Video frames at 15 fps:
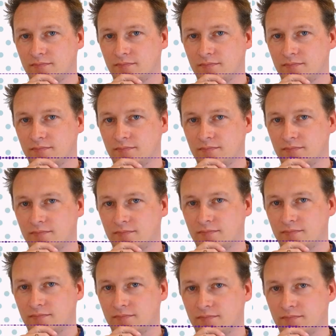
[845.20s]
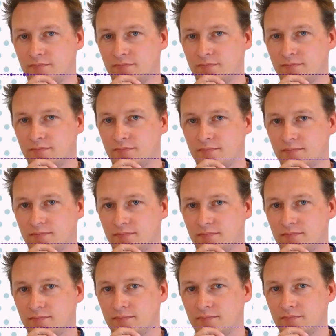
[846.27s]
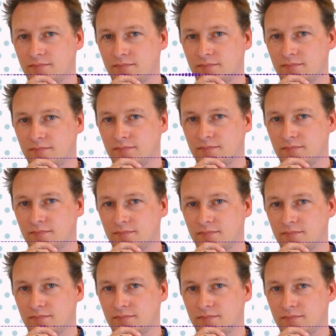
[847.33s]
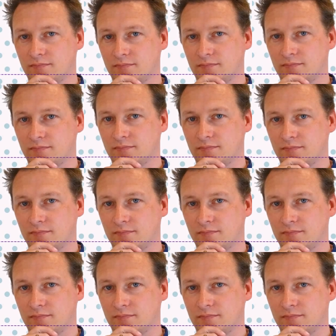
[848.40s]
focus they had while they interacted with Teddy.